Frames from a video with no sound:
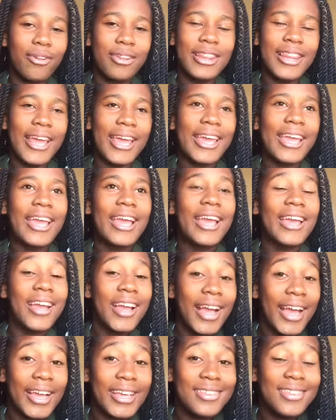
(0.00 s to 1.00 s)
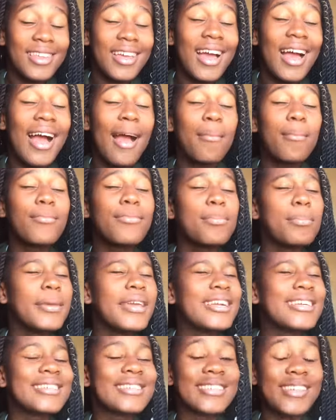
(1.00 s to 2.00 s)
Like, guys, I'm
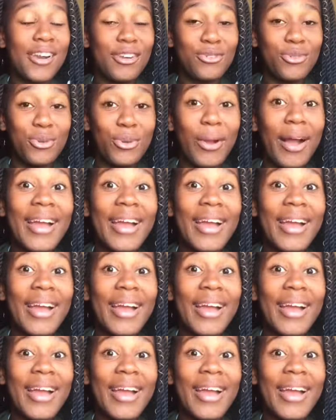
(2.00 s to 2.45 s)
being serious to you.